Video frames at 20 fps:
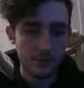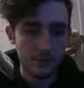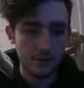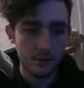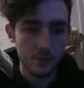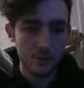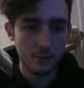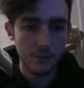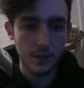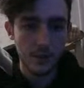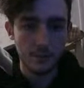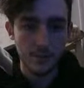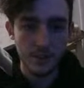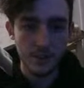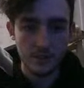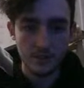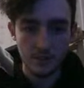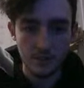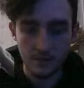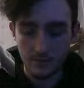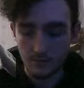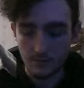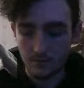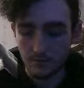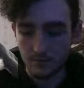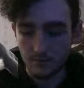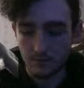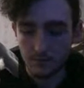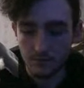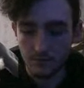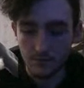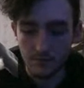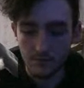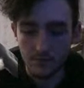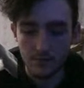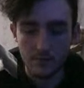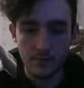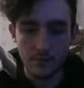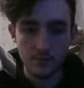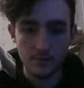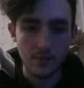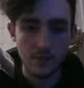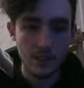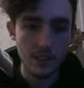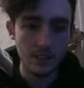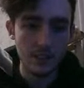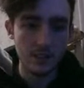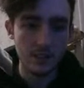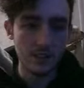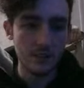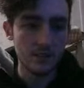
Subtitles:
room number. Easy.